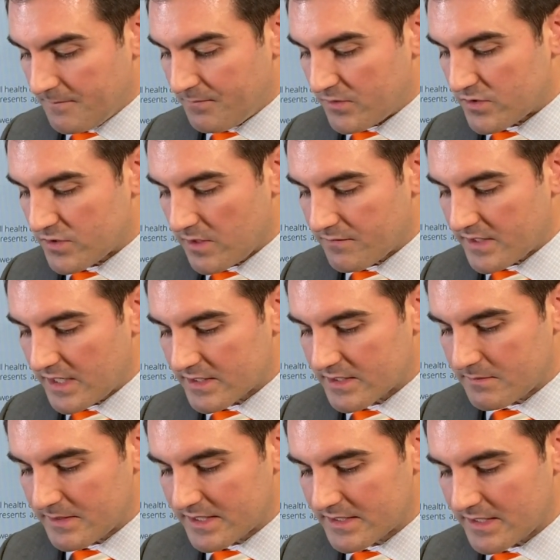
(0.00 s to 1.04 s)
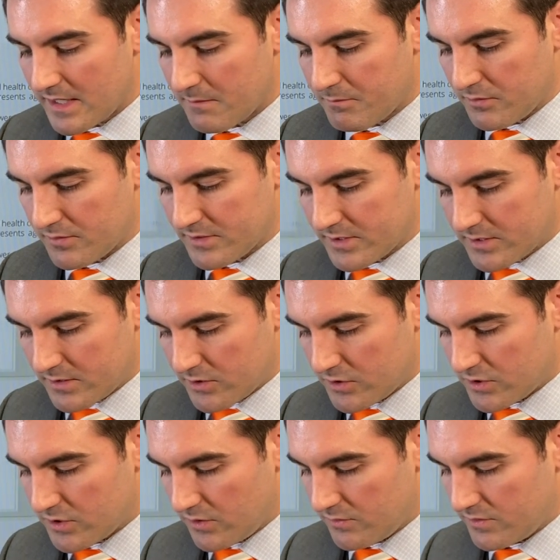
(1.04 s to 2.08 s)
So I've got some examples to
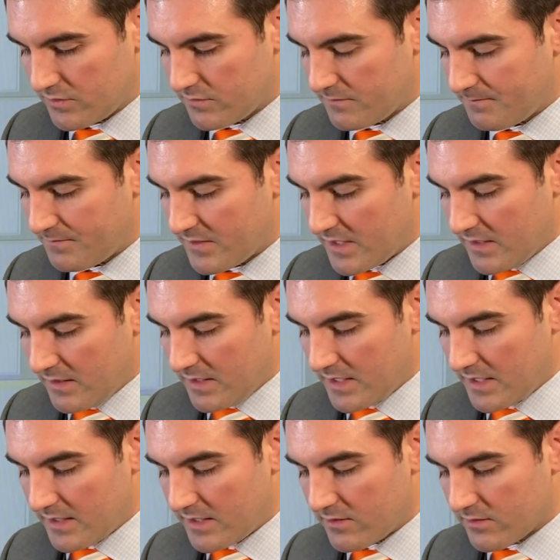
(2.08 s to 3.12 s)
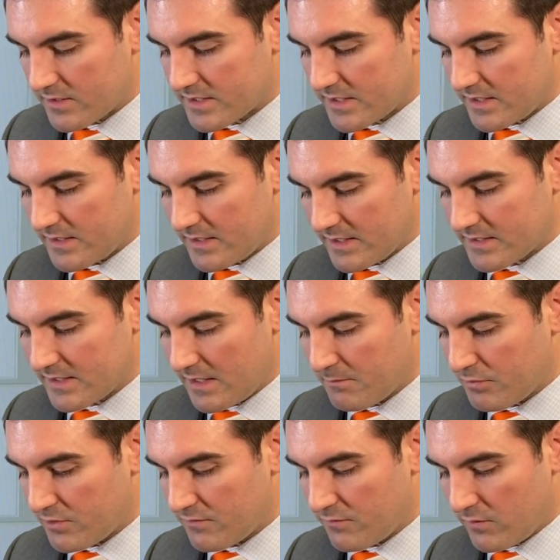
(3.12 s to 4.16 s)
show you, and here's an
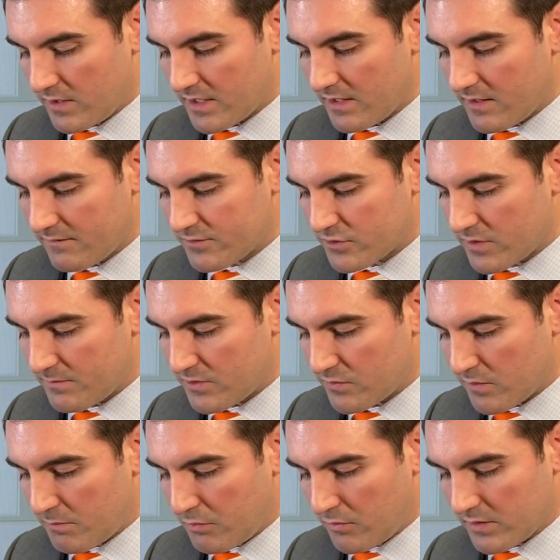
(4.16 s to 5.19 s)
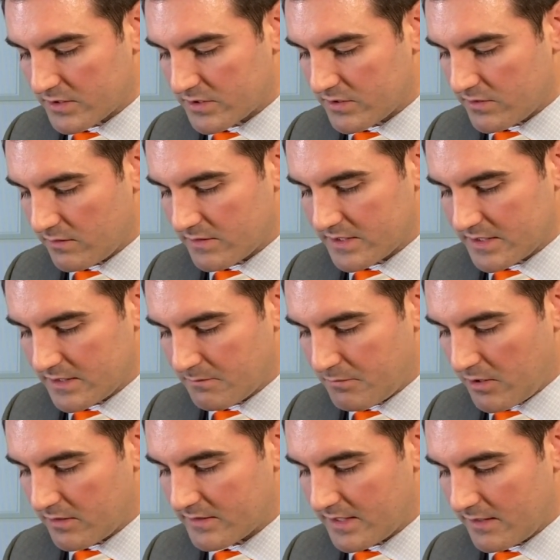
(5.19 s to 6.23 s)
example of one. I've trimmed the report so you only see the
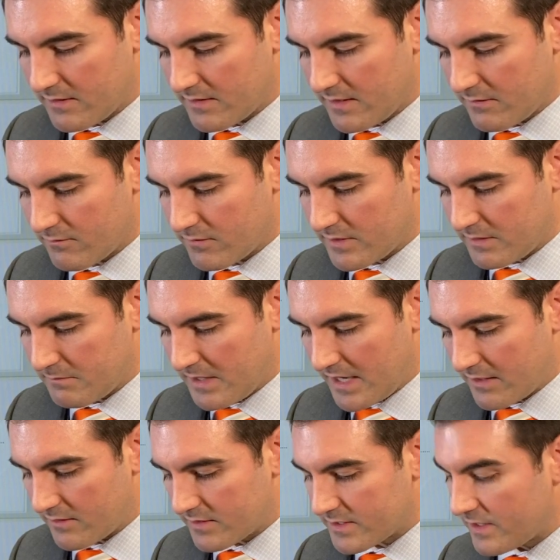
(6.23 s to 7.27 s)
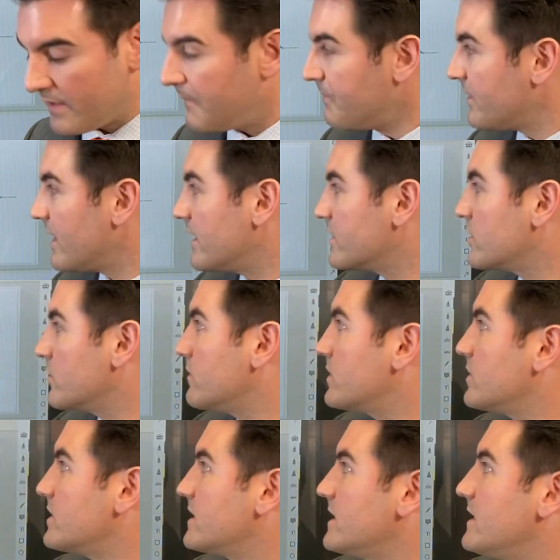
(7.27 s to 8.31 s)
part that really matters. And so what
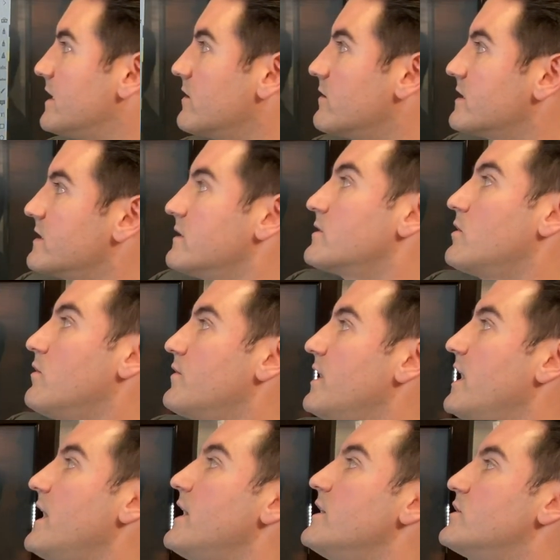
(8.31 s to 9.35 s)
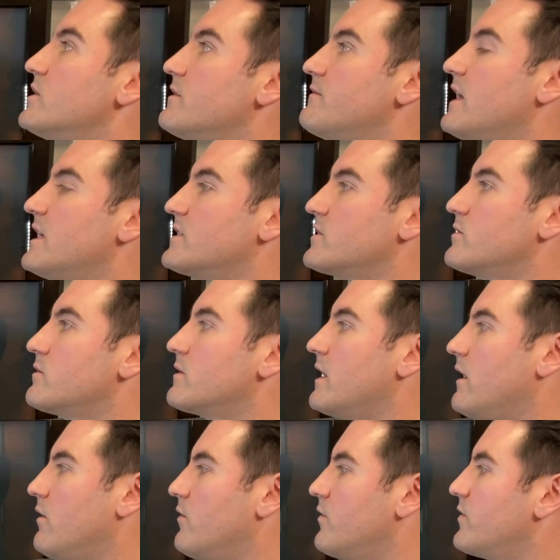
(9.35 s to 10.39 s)
you see here is it's called the aging vascular
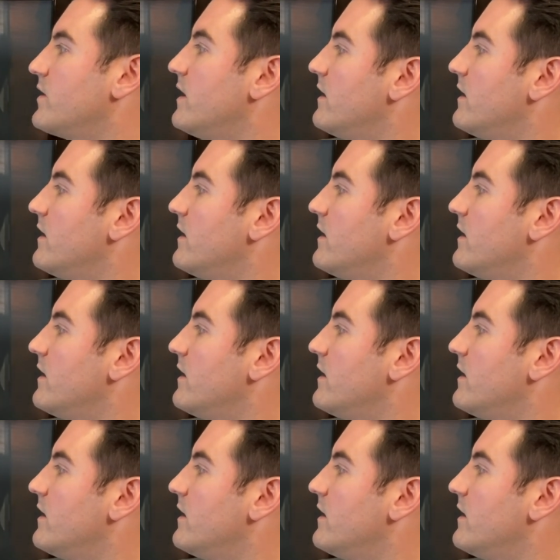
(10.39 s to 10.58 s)
health,